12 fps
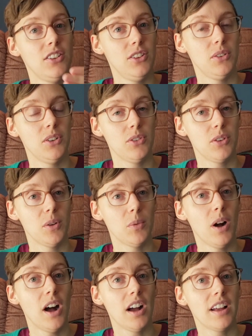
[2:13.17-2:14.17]
do a short
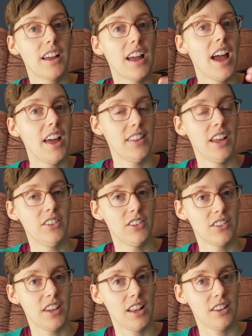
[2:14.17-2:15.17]
walk, and then
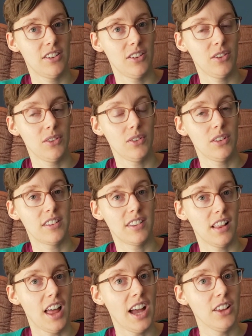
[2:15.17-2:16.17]
just get to the
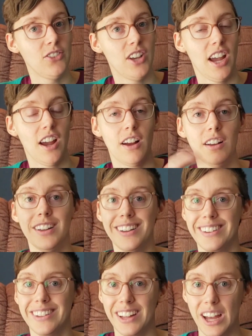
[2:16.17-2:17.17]
salon chair,
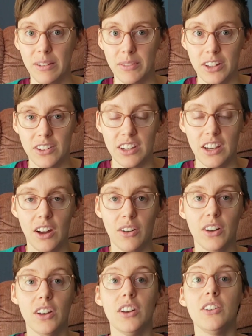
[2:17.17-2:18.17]
I'm good to go.
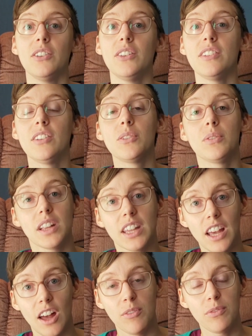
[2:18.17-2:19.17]
So this is
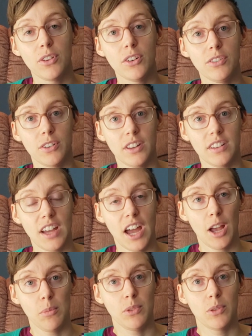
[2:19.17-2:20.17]
really helpful for the
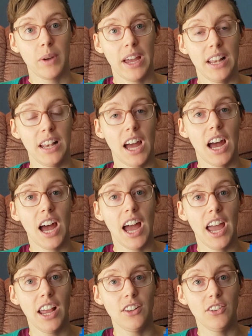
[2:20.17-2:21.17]
times when
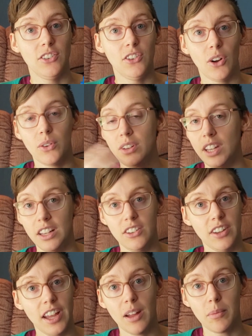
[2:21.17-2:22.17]
I don't need
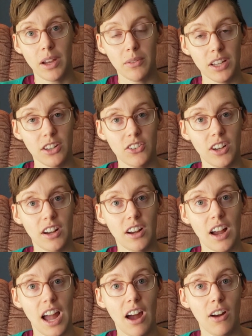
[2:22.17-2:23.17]
to get my
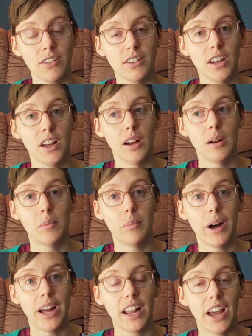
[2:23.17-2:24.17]
wheelchair out,
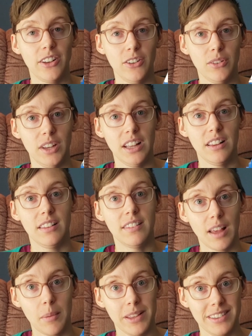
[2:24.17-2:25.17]
but I do need
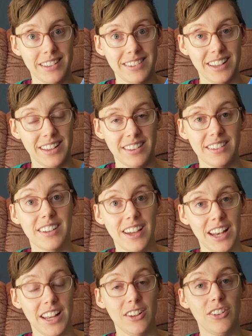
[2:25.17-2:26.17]
some assistance to
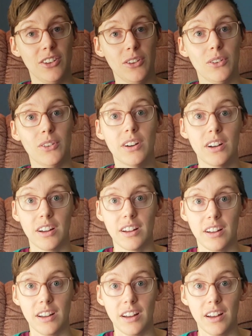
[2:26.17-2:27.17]
get into
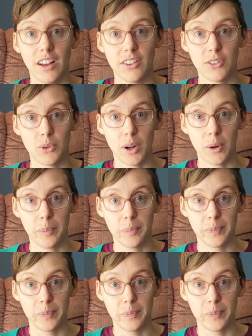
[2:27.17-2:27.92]
a store.